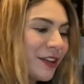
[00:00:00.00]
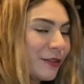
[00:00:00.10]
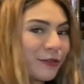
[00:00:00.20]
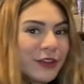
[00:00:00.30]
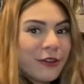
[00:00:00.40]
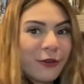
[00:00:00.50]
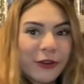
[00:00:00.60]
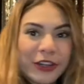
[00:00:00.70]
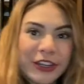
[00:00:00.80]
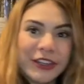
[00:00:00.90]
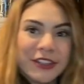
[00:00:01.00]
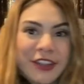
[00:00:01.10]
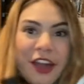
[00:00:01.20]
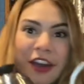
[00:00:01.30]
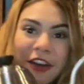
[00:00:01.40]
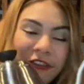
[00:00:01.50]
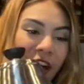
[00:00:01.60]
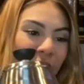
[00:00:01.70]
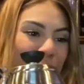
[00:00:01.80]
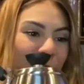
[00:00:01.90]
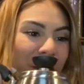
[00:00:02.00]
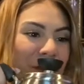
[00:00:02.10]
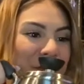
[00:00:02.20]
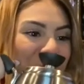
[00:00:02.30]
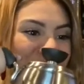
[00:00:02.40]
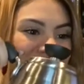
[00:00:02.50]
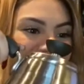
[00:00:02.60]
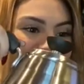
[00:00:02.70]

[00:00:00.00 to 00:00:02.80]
3/4 of hot boiled water.